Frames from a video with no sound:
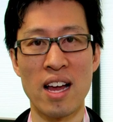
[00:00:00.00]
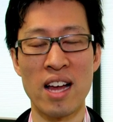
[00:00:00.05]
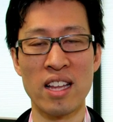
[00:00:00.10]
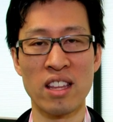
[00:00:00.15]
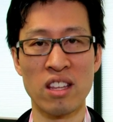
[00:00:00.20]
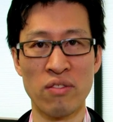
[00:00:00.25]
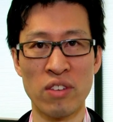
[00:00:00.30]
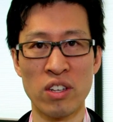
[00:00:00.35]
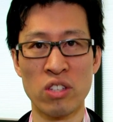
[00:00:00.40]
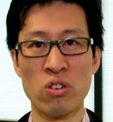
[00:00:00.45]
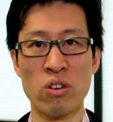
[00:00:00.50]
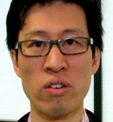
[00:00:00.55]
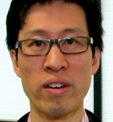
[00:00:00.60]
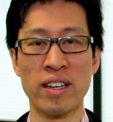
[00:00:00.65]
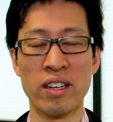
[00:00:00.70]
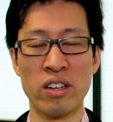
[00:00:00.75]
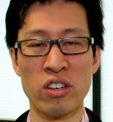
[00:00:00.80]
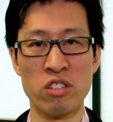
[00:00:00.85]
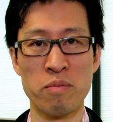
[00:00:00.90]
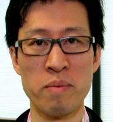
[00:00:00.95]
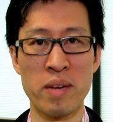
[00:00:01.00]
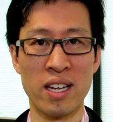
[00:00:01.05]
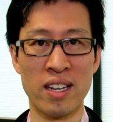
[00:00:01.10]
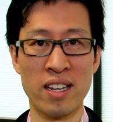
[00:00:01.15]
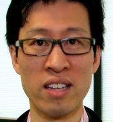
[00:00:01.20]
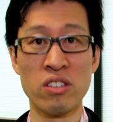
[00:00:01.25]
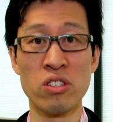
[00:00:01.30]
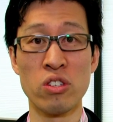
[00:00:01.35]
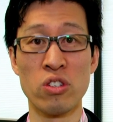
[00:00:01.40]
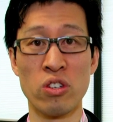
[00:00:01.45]
At the Victorian
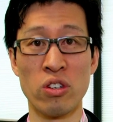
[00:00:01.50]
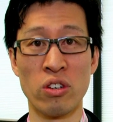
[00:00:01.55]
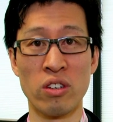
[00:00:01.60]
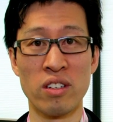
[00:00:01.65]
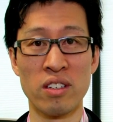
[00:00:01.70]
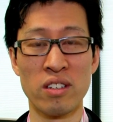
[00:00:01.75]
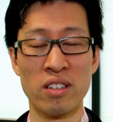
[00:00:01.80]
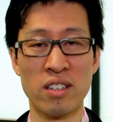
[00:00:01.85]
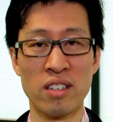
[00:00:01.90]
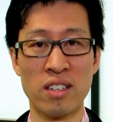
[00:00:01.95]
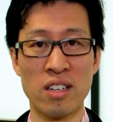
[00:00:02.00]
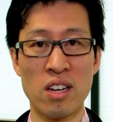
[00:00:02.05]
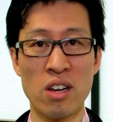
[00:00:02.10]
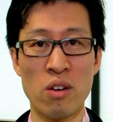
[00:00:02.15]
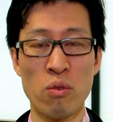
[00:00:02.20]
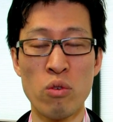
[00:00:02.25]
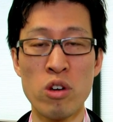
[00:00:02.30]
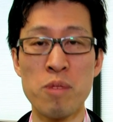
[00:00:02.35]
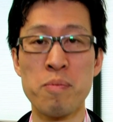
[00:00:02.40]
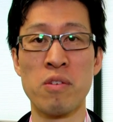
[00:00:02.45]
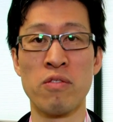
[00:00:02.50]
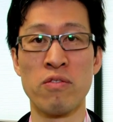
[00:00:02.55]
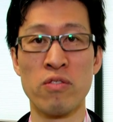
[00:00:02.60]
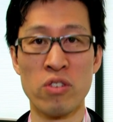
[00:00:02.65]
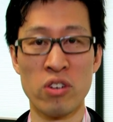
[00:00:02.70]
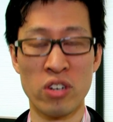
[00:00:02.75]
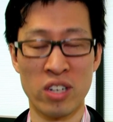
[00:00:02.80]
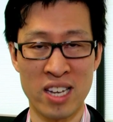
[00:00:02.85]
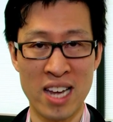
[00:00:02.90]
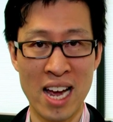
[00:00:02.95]
Cosmetic Institute, we
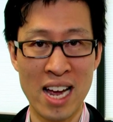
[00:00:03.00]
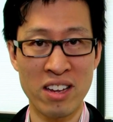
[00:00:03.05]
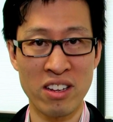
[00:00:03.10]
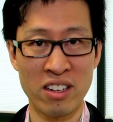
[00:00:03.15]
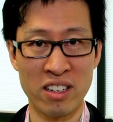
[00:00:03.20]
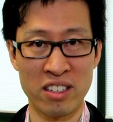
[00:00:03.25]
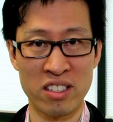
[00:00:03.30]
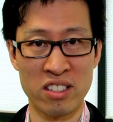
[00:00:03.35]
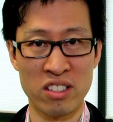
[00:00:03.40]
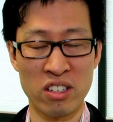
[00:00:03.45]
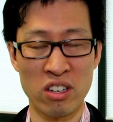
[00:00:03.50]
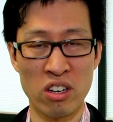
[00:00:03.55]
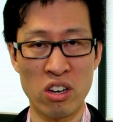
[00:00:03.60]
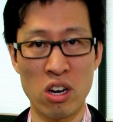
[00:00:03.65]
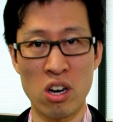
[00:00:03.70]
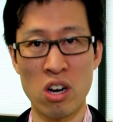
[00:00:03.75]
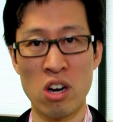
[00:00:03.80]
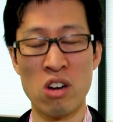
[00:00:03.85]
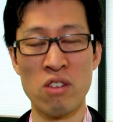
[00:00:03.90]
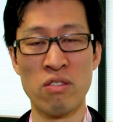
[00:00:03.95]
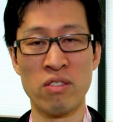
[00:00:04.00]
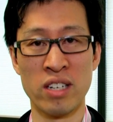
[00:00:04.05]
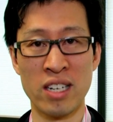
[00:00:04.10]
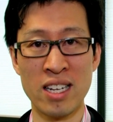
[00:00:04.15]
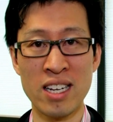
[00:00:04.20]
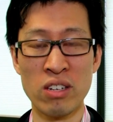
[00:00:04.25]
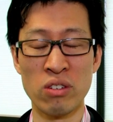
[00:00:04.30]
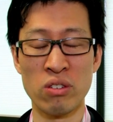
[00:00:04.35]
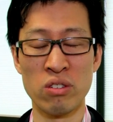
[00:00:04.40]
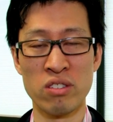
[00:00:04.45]
prefer cannulas over
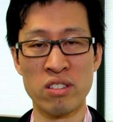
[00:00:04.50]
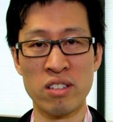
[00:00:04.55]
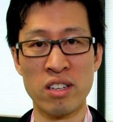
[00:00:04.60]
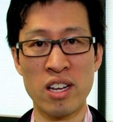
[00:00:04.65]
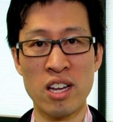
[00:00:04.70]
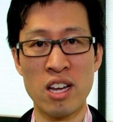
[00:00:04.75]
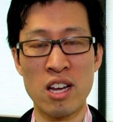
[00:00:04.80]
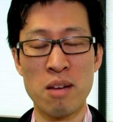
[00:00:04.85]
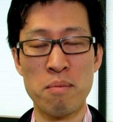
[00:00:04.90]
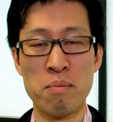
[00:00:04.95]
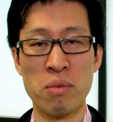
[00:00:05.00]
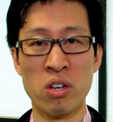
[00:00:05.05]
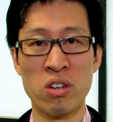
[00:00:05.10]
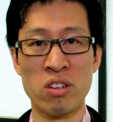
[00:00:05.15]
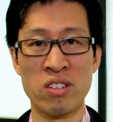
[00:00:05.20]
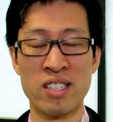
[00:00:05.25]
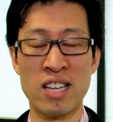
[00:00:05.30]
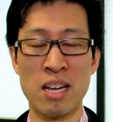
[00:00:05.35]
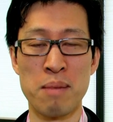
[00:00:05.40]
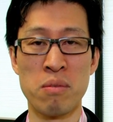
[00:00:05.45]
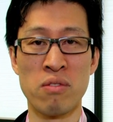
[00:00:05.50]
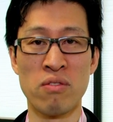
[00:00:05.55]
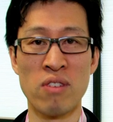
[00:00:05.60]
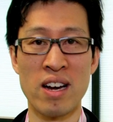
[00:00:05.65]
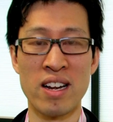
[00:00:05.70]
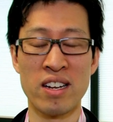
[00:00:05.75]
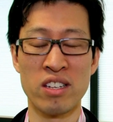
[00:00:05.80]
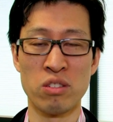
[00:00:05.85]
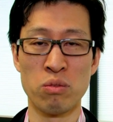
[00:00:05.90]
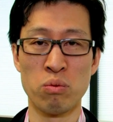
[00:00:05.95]
needles because they
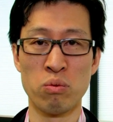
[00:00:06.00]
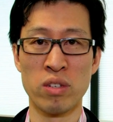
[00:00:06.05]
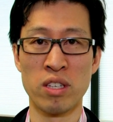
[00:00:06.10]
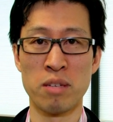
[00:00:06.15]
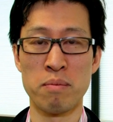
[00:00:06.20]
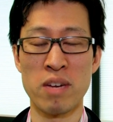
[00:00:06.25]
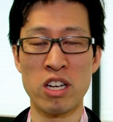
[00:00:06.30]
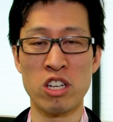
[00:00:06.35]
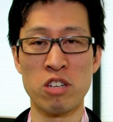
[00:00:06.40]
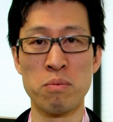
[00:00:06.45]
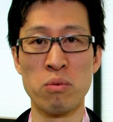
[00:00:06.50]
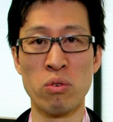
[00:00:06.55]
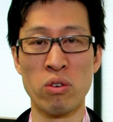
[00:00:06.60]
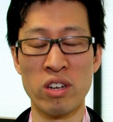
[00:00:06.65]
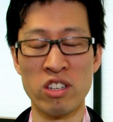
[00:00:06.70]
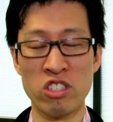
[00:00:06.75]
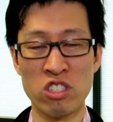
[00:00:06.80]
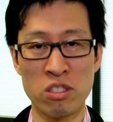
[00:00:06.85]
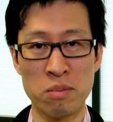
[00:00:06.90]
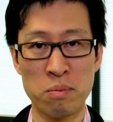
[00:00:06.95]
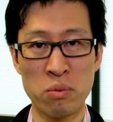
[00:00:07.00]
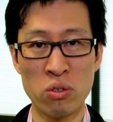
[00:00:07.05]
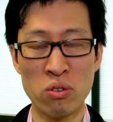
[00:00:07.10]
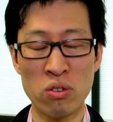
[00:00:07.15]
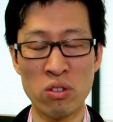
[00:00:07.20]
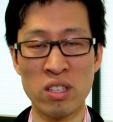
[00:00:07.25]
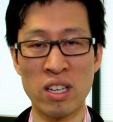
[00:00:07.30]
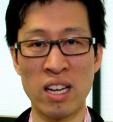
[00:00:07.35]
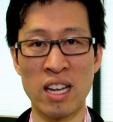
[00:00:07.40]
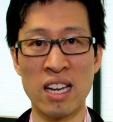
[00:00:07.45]
provide us with a much more
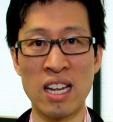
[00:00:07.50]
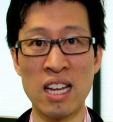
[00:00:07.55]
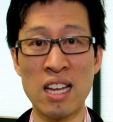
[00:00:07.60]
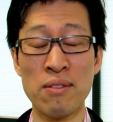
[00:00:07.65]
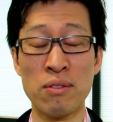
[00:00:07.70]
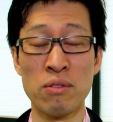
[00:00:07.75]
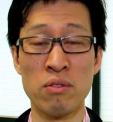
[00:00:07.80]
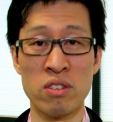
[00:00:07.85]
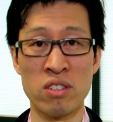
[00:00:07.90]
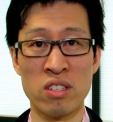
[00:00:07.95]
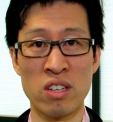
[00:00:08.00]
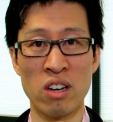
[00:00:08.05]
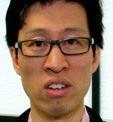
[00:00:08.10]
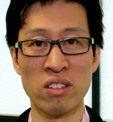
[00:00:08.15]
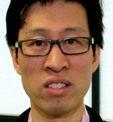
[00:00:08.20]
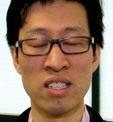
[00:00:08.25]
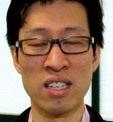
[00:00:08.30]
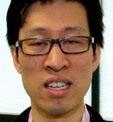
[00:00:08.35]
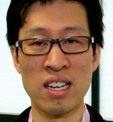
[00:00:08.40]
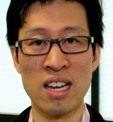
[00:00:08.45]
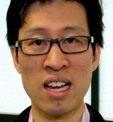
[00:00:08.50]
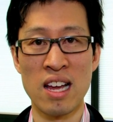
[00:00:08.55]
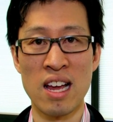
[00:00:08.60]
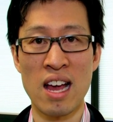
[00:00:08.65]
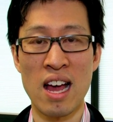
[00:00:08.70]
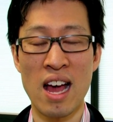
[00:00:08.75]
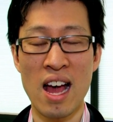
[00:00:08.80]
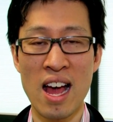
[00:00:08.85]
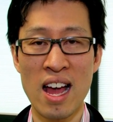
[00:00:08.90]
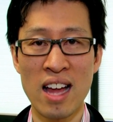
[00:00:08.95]
smooth and even result,
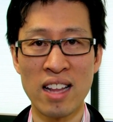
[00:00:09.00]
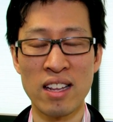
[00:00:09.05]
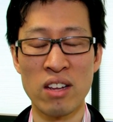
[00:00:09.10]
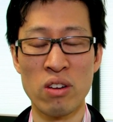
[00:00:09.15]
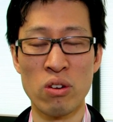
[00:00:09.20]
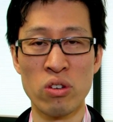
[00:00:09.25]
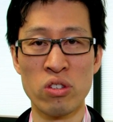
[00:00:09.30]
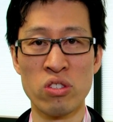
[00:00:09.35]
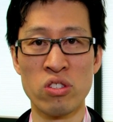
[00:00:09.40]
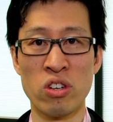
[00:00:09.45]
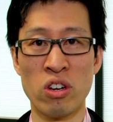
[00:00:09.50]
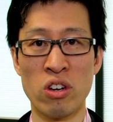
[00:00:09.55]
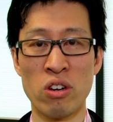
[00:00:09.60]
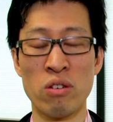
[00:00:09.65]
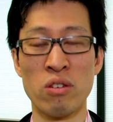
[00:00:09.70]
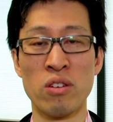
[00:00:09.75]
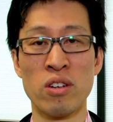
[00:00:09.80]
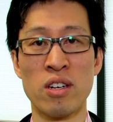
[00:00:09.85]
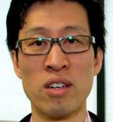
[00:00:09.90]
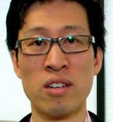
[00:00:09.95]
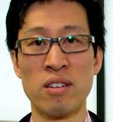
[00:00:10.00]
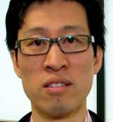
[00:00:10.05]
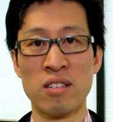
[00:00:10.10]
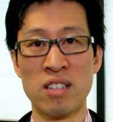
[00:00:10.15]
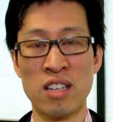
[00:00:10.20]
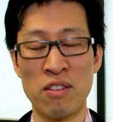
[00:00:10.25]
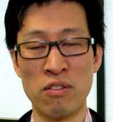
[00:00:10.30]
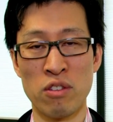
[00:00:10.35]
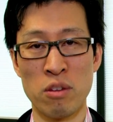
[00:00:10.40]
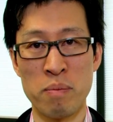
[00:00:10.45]
and they also
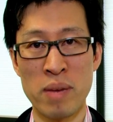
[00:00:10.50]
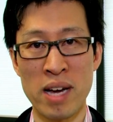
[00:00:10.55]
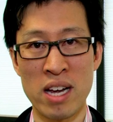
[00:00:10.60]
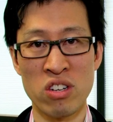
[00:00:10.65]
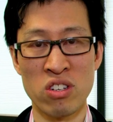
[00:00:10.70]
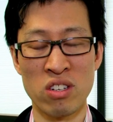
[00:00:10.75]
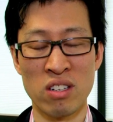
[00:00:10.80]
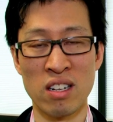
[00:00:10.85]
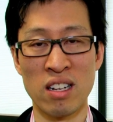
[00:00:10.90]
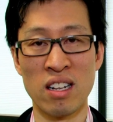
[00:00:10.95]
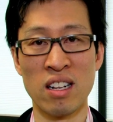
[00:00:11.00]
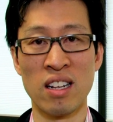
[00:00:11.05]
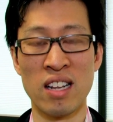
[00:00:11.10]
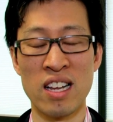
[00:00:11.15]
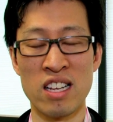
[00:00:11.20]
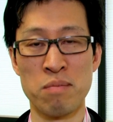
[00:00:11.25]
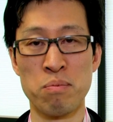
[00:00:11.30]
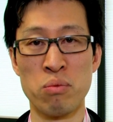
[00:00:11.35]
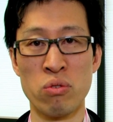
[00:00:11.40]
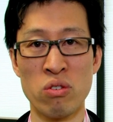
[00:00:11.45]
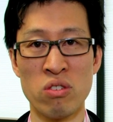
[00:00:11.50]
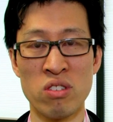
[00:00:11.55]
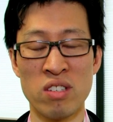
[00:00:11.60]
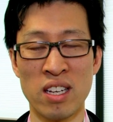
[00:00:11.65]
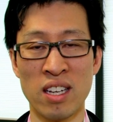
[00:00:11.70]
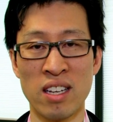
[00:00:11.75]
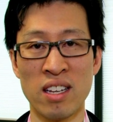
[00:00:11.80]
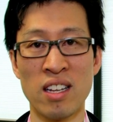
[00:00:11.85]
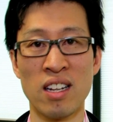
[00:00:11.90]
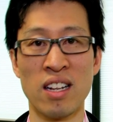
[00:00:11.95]
give the patient less
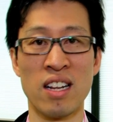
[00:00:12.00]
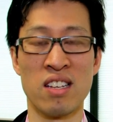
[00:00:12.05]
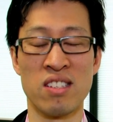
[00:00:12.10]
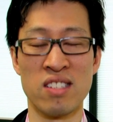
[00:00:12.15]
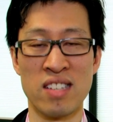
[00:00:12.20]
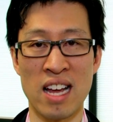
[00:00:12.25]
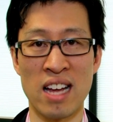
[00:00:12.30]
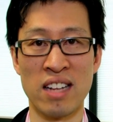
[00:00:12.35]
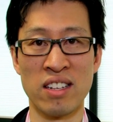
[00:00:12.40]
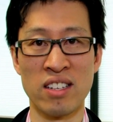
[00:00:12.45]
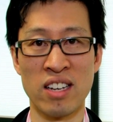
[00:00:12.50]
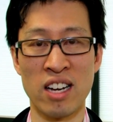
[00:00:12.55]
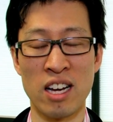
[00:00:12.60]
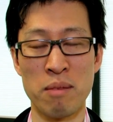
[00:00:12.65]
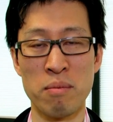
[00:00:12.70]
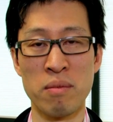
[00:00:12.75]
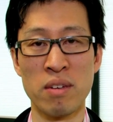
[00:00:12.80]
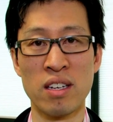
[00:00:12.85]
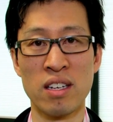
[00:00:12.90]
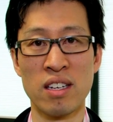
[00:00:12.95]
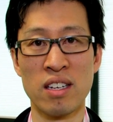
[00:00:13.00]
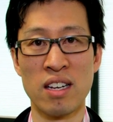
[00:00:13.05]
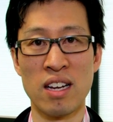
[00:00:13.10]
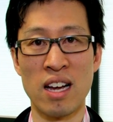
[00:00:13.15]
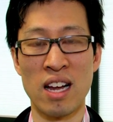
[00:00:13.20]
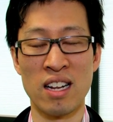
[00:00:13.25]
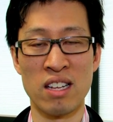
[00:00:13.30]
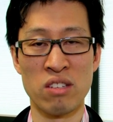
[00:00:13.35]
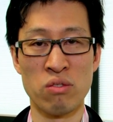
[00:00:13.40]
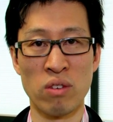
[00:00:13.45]
bruising, less downtime,
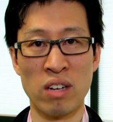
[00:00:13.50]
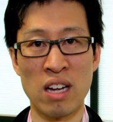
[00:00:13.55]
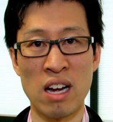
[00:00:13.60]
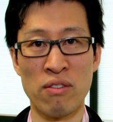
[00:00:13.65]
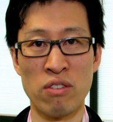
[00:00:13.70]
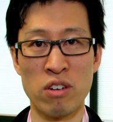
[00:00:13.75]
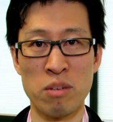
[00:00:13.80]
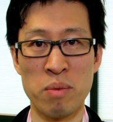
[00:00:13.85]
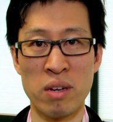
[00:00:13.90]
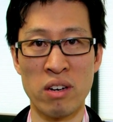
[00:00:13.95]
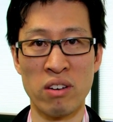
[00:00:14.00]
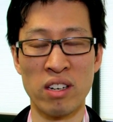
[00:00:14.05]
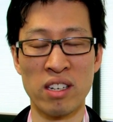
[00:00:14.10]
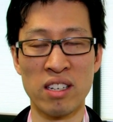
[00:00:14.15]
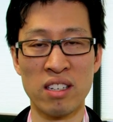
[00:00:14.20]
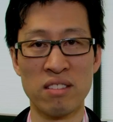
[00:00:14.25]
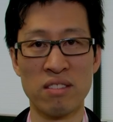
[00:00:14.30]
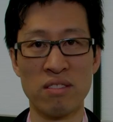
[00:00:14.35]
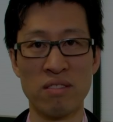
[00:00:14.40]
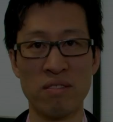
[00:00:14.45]
and less recovery period.